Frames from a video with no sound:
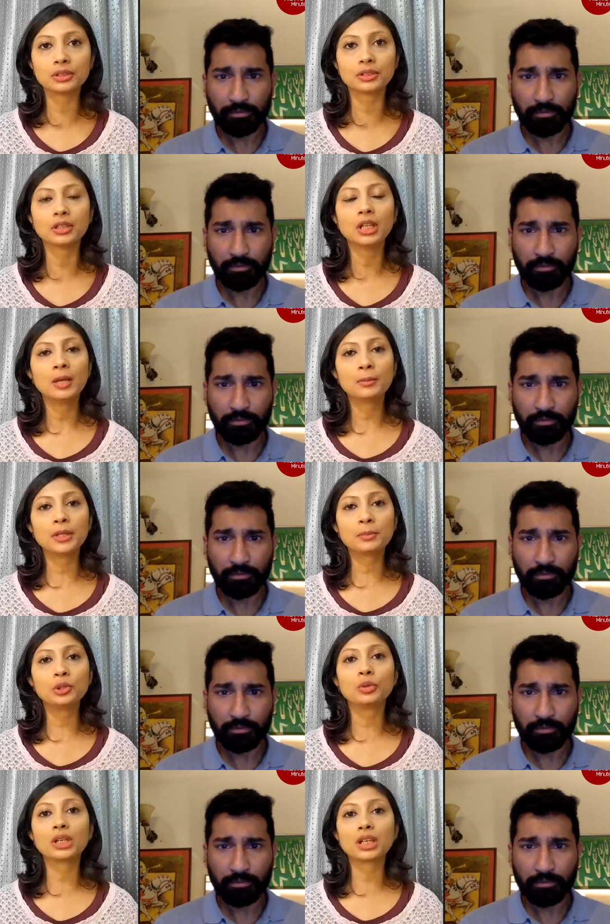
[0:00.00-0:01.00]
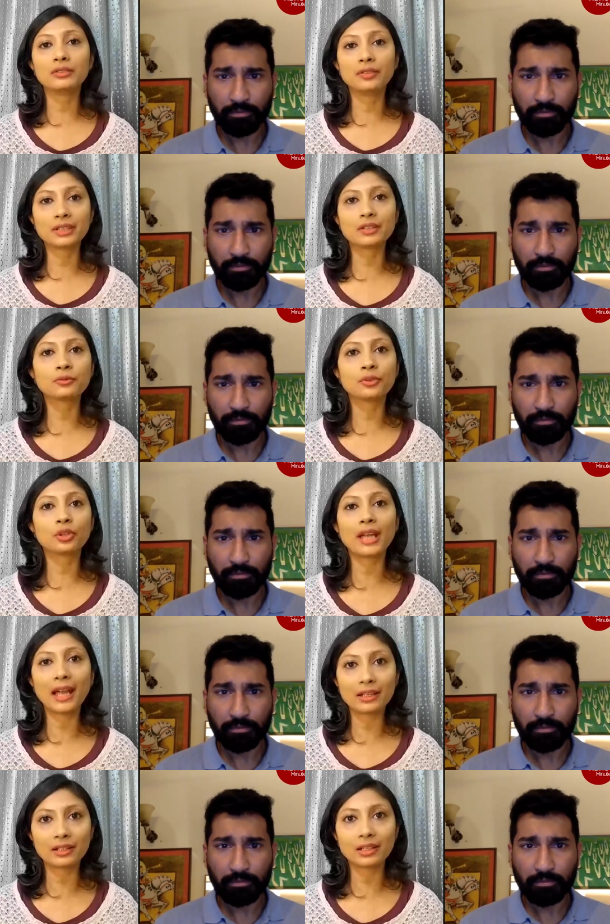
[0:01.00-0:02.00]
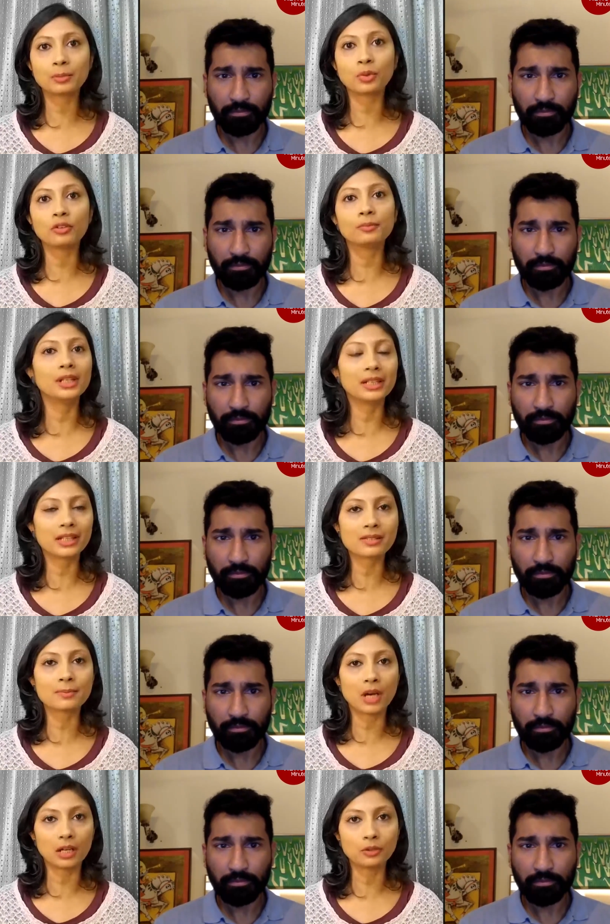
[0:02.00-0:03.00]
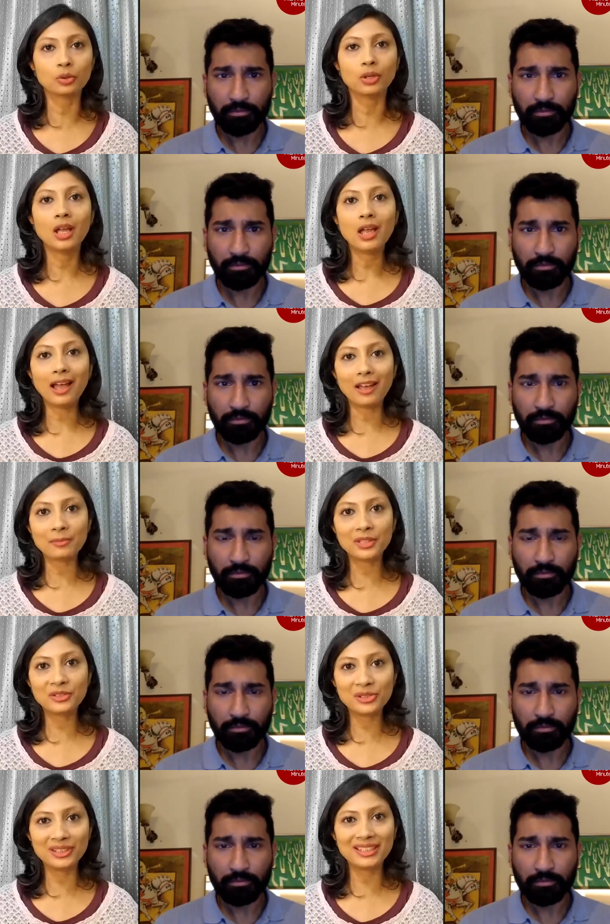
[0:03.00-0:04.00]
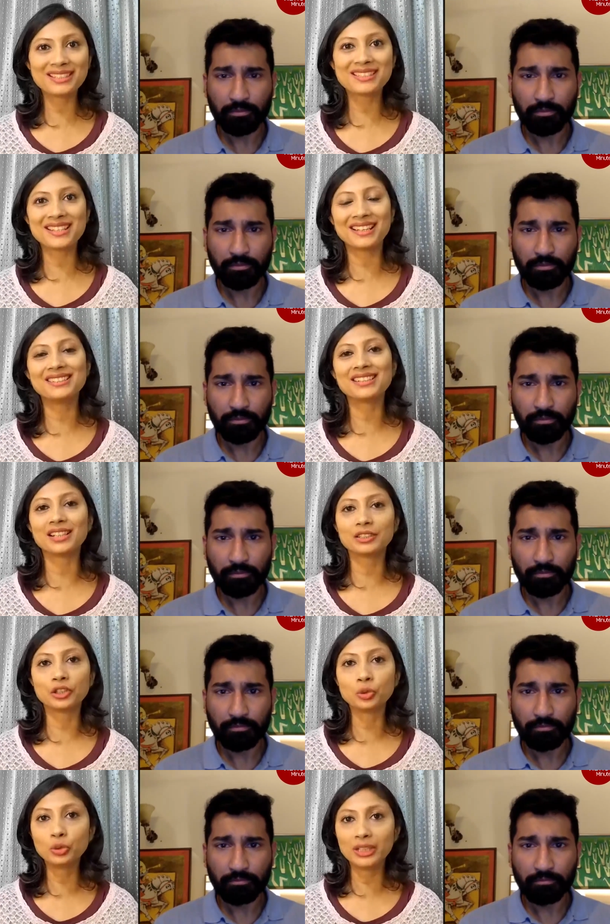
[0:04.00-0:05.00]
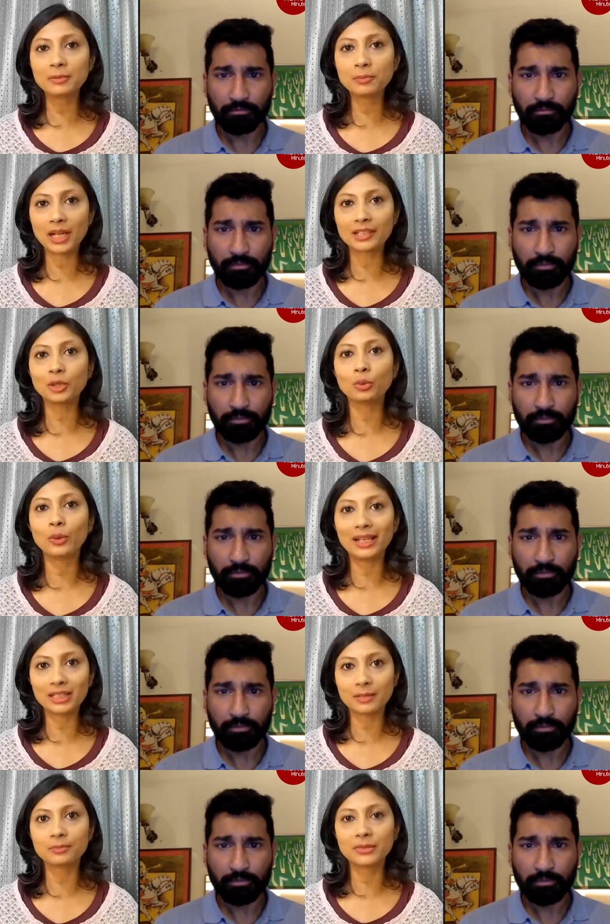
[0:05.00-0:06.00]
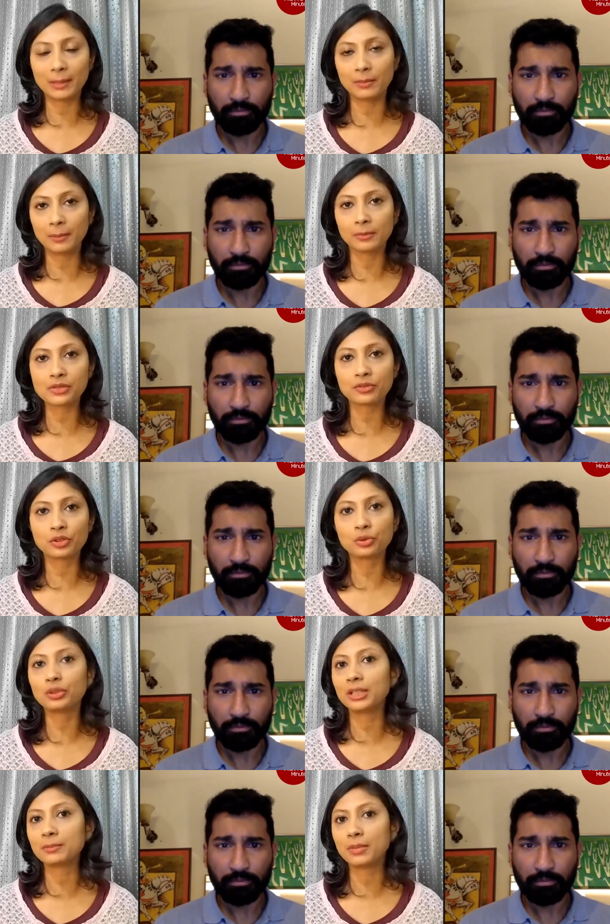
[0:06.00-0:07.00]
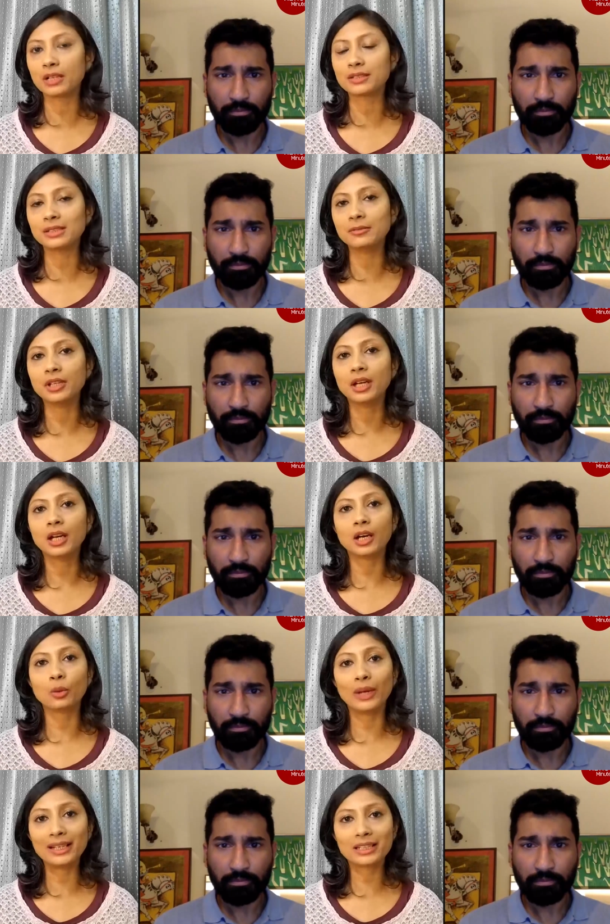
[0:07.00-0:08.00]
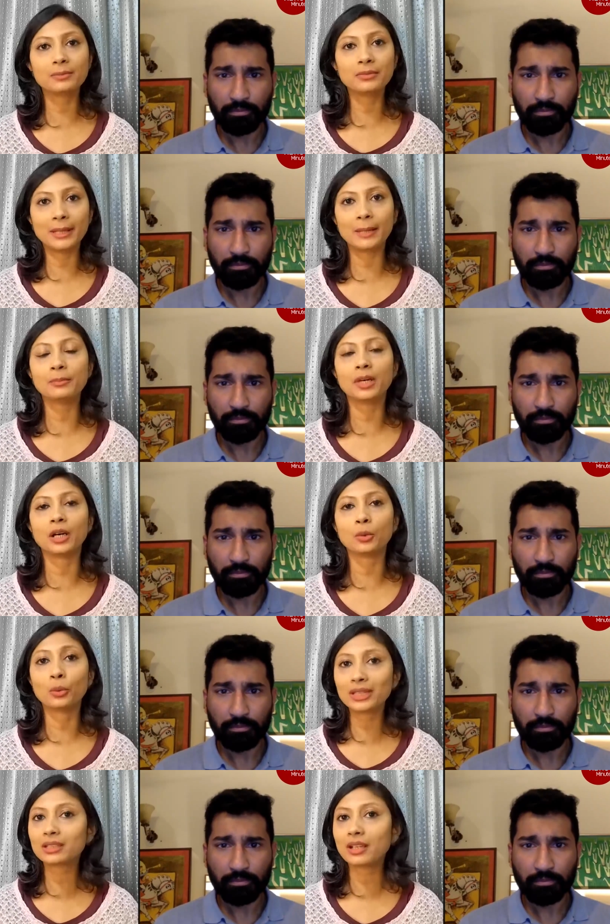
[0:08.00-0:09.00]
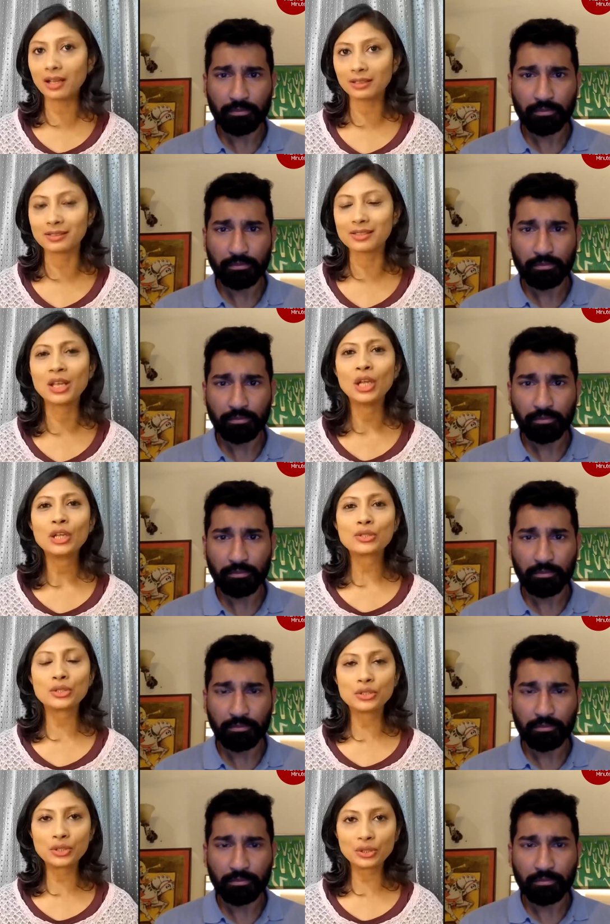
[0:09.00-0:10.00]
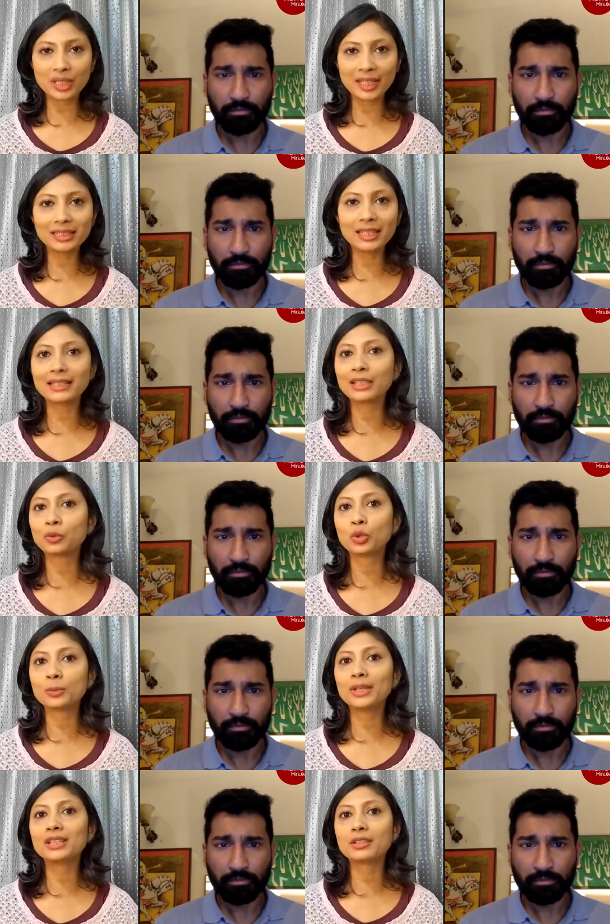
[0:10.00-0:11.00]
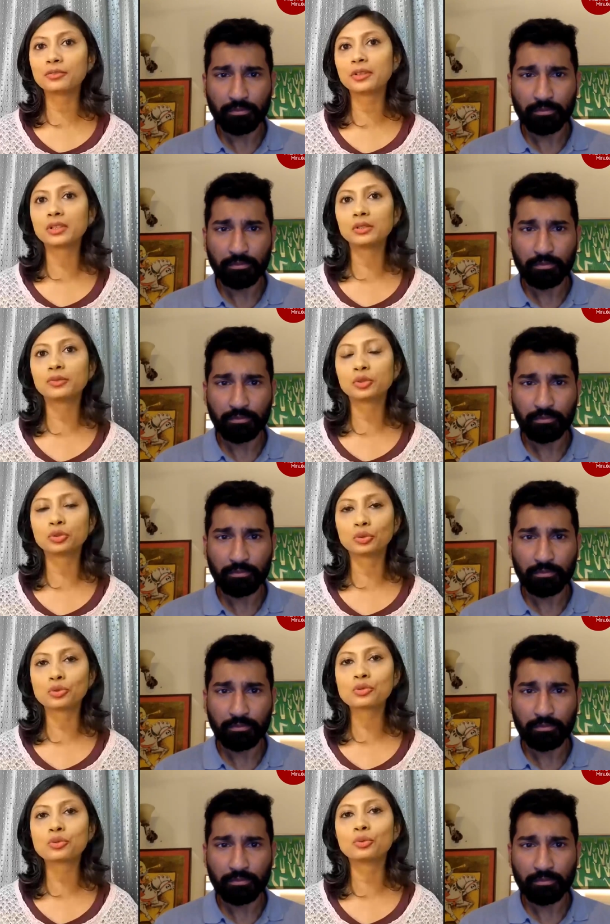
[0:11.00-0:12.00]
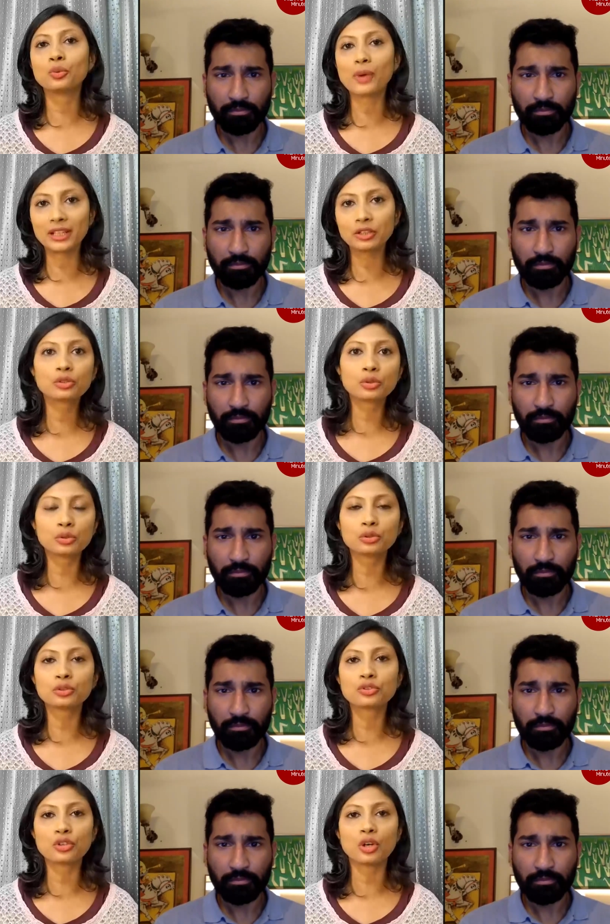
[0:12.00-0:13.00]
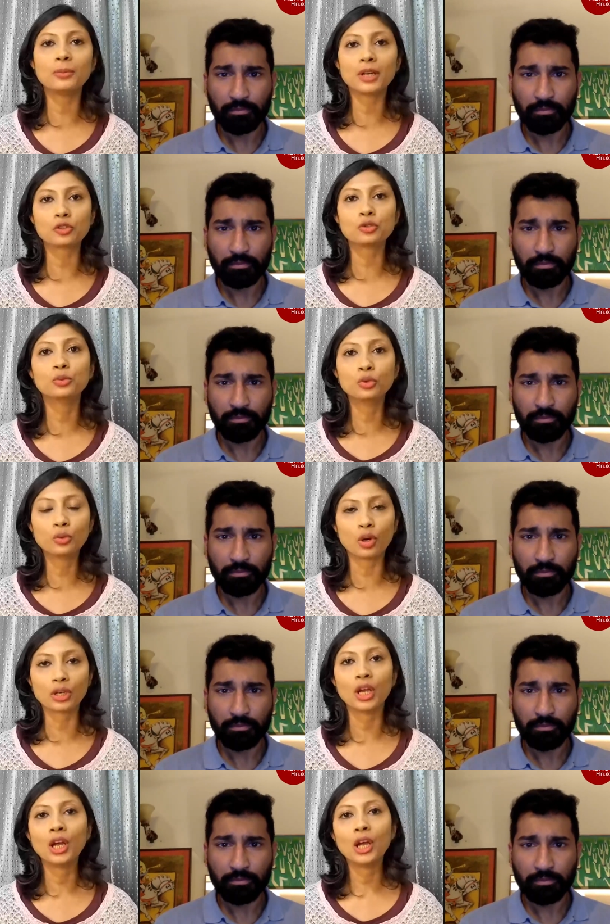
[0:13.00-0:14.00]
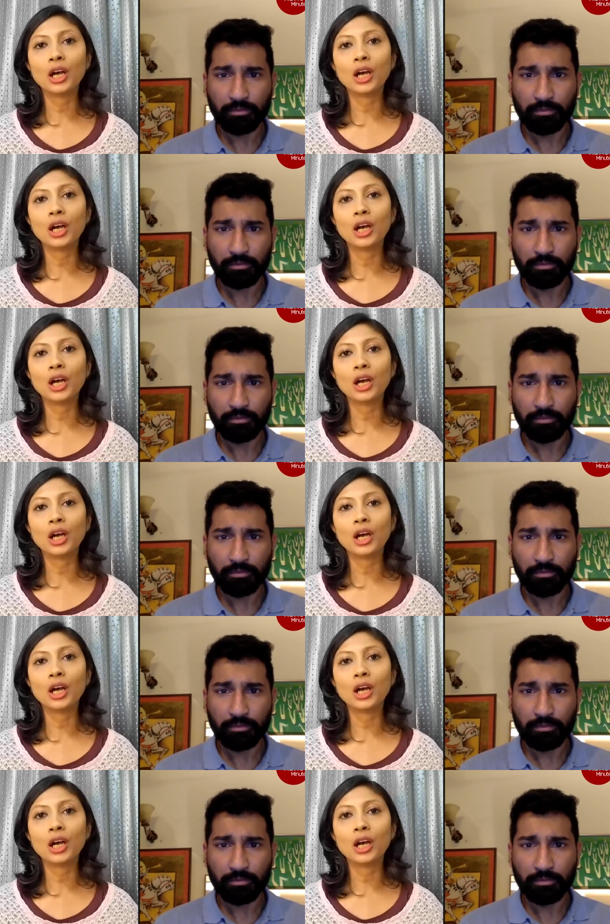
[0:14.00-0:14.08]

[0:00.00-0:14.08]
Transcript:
Speaker 1: the people who were convicted for gang rape of Bilkis Khan have been released and uh, the ruling party welcomed them members of the ruling party uh, welcomed them uh, with garlands so do you think that it would be difficult for those who went through the trauma to move on